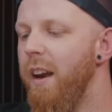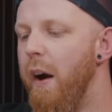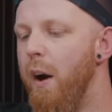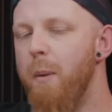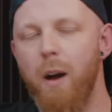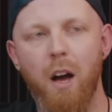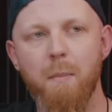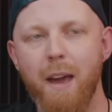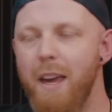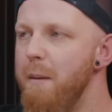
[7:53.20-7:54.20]
Now, I
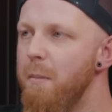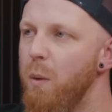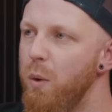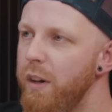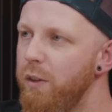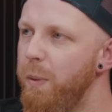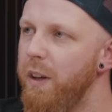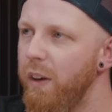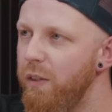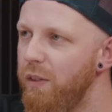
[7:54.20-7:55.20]
may eat my words
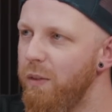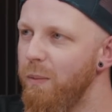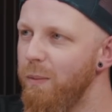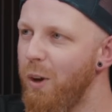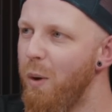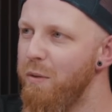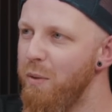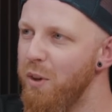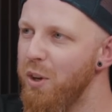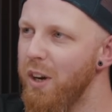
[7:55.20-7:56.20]
because going
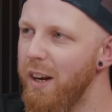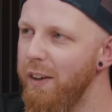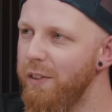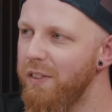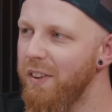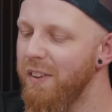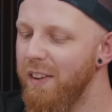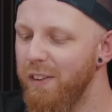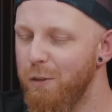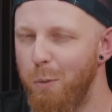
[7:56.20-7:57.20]
through the good list,
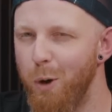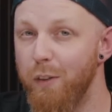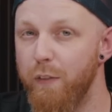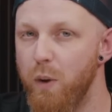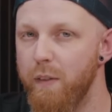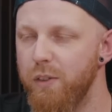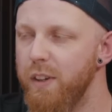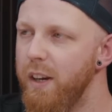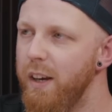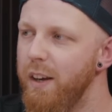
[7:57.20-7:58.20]
spoilers if you haven't
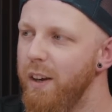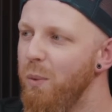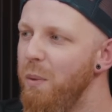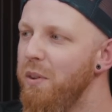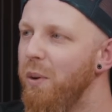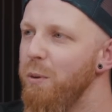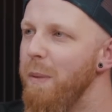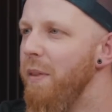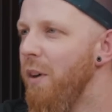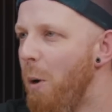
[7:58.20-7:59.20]
seen it, we talked
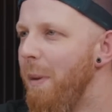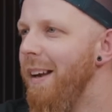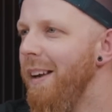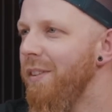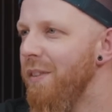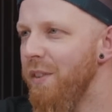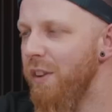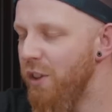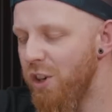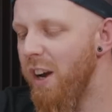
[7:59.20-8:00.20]
about the Hobbit list,
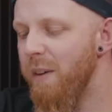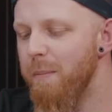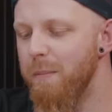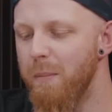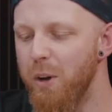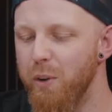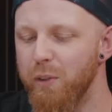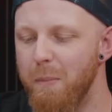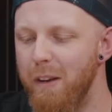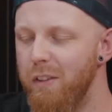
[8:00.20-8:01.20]
the Shire models,
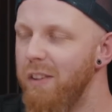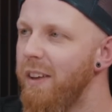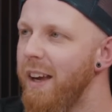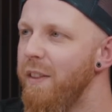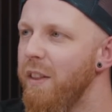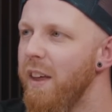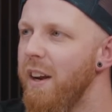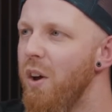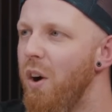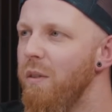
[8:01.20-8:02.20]
and basically saying that they're
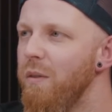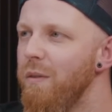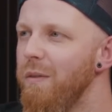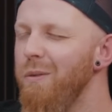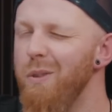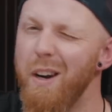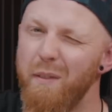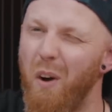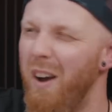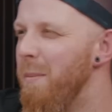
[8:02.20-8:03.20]
not really
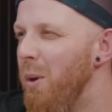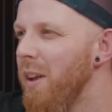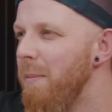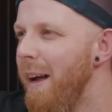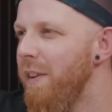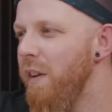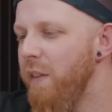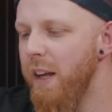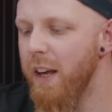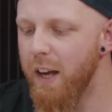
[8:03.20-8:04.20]
viable
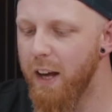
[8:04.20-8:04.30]
competitively.